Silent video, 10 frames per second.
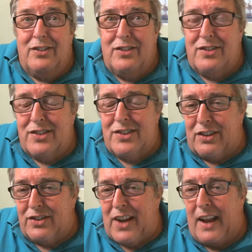
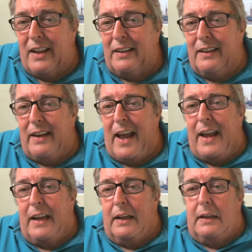still sailing
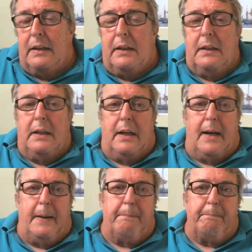today.
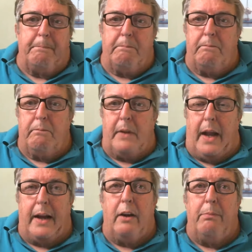
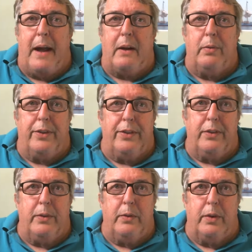I go back with
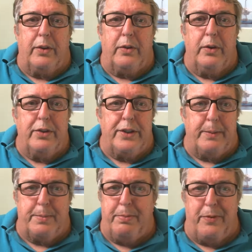cruise
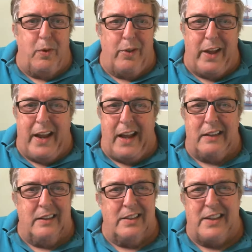ships before they
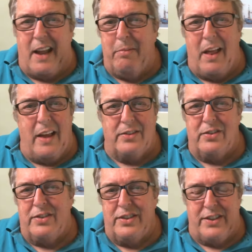had the
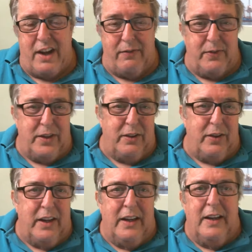stabilizers and stuff. When you
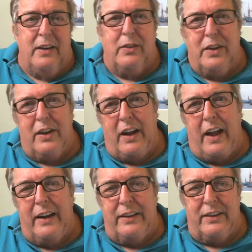
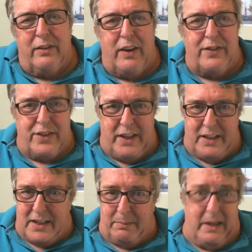got into rough
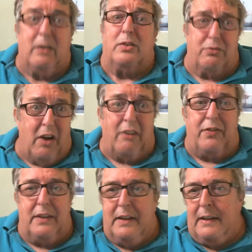seas, I mean, it was rough,
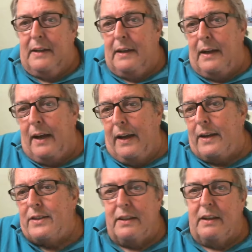and I
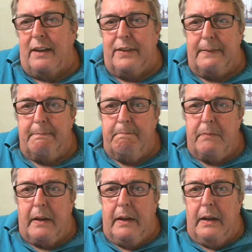still loved it.
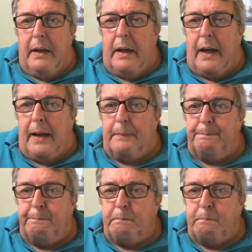And